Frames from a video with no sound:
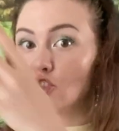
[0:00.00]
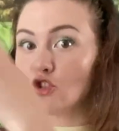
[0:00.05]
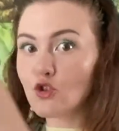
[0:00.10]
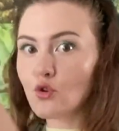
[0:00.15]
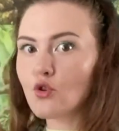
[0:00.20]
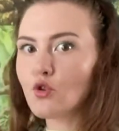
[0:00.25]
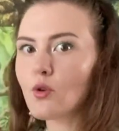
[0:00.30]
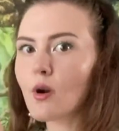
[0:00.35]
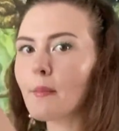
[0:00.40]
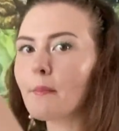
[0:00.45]
So
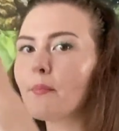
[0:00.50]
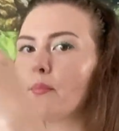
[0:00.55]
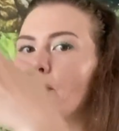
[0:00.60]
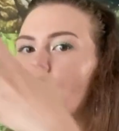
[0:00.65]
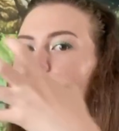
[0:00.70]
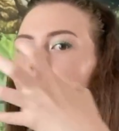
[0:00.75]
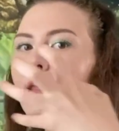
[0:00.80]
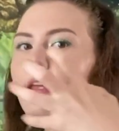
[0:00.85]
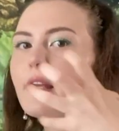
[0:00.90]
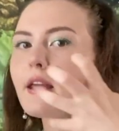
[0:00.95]
you are
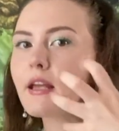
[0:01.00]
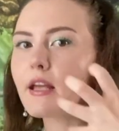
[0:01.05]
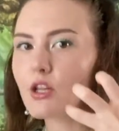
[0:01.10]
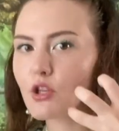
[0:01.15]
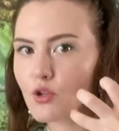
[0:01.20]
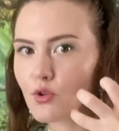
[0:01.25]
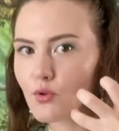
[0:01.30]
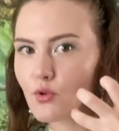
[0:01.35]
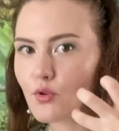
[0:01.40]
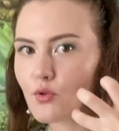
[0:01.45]
bringing
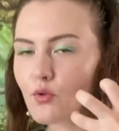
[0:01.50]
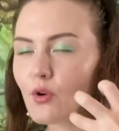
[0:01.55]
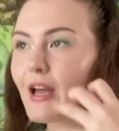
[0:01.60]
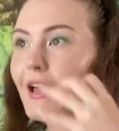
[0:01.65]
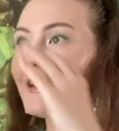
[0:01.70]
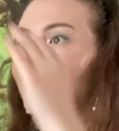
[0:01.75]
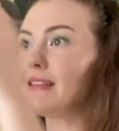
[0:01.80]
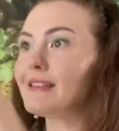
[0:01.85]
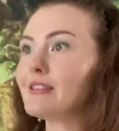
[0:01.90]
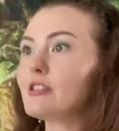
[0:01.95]
it to you,
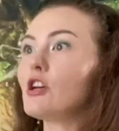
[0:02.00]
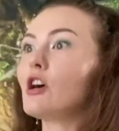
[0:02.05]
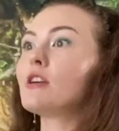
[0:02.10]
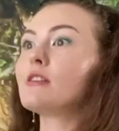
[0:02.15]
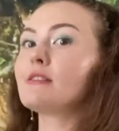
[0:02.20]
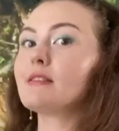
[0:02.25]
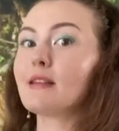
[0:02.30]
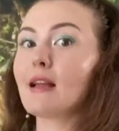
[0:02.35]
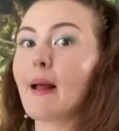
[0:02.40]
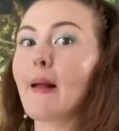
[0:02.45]
and it
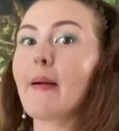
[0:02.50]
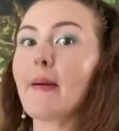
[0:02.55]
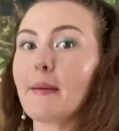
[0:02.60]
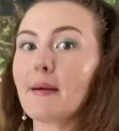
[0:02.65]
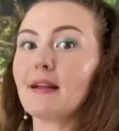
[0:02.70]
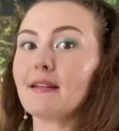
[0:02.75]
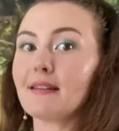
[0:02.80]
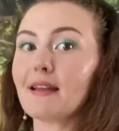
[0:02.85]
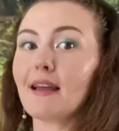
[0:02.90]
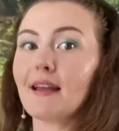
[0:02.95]

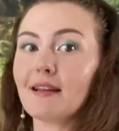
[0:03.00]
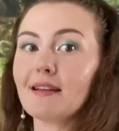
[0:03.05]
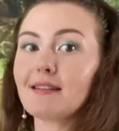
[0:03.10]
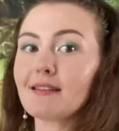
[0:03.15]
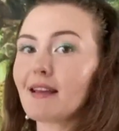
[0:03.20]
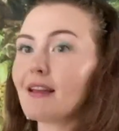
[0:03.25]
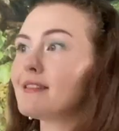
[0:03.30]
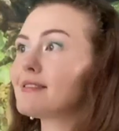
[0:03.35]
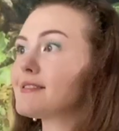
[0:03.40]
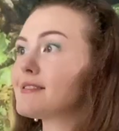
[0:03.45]

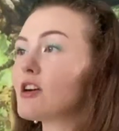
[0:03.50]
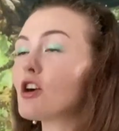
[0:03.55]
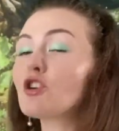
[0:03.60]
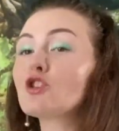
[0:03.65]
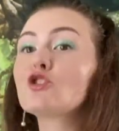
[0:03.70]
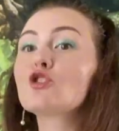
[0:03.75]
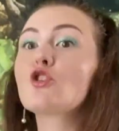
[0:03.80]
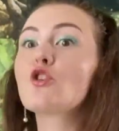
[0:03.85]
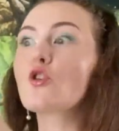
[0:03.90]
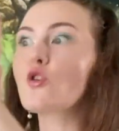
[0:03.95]

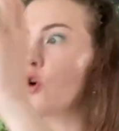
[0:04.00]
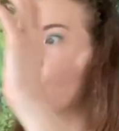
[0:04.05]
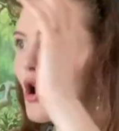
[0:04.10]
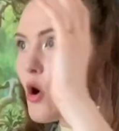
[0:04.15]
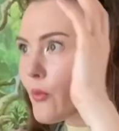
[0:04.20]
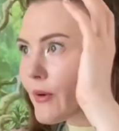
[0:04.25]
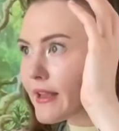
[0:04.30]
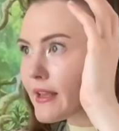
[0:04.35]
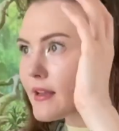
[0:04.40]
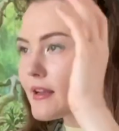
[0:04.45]
starts
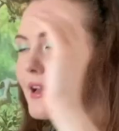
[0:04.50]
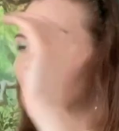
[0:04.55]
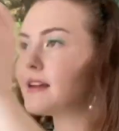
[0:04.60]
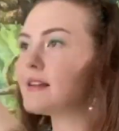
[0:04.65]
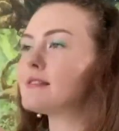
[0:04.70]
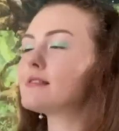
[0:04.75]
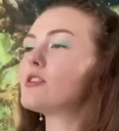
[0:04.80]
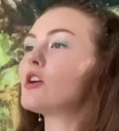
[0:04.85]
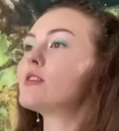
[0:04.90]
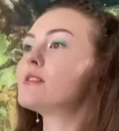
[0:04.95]
growing, and
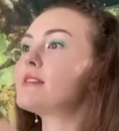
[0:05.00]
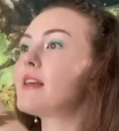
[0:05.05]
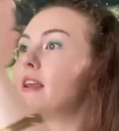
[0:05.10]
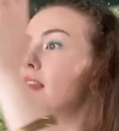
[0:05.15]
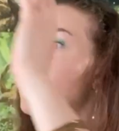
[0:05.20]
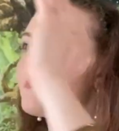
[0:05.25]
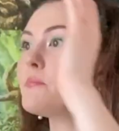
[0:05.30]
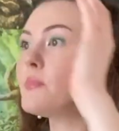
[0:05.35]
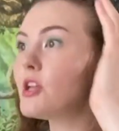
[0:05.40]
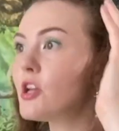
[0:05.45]
it starts
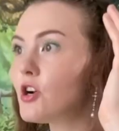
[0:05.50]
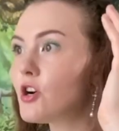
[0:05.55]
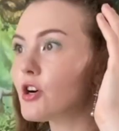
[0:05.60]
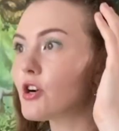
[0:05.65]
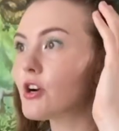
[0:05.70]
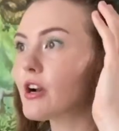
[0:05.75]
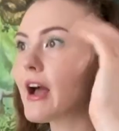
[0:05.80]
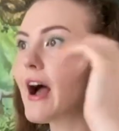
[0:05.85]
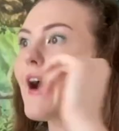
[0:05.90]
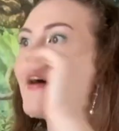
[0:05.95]
getting
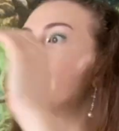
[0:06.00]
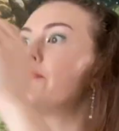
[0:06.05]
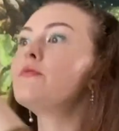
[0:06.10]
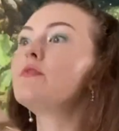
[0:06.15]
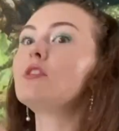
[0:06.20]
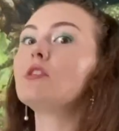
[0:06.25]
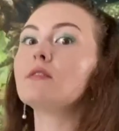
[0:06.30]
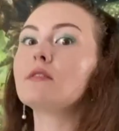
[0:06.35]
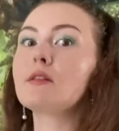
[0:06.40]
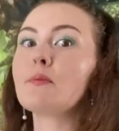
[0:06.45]
bigger
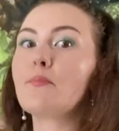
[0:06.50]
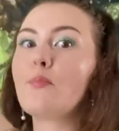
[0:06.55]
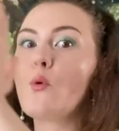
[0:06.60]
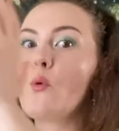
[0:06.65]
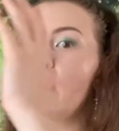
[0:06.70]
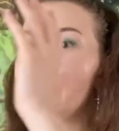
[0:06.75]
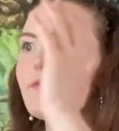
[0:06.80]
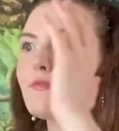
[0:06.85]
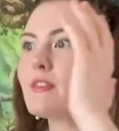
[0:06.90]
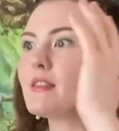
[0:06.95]
until the
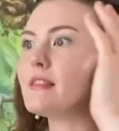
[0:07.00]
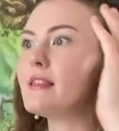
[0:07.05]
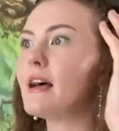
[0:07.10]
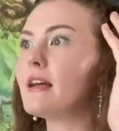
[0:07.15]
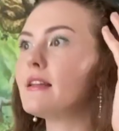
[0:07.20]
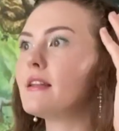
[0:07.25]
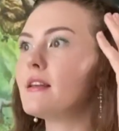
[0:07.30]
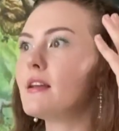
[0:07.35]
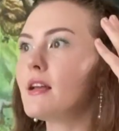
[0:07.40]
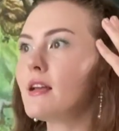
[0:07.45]
point
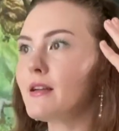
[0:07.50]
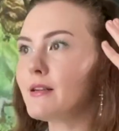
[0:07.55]
that